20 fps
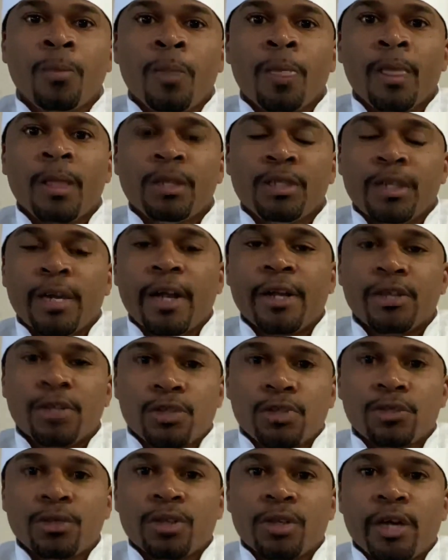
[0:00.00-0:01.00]
chance
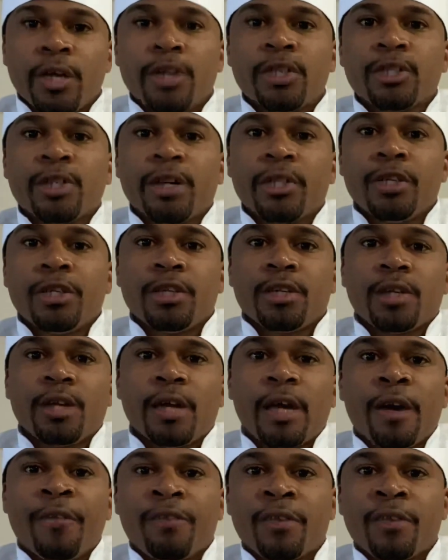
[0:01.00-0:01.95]
to catch anything that have